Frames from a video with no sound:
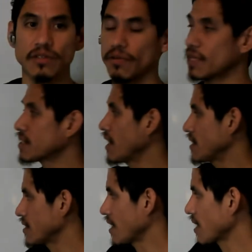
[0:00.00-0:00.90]
So in this
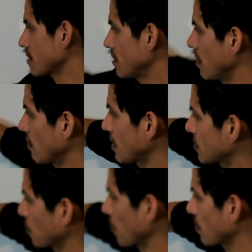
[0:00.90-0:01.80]
case, it's actually
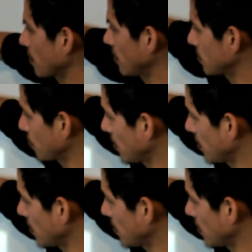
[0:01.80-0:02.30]
less work because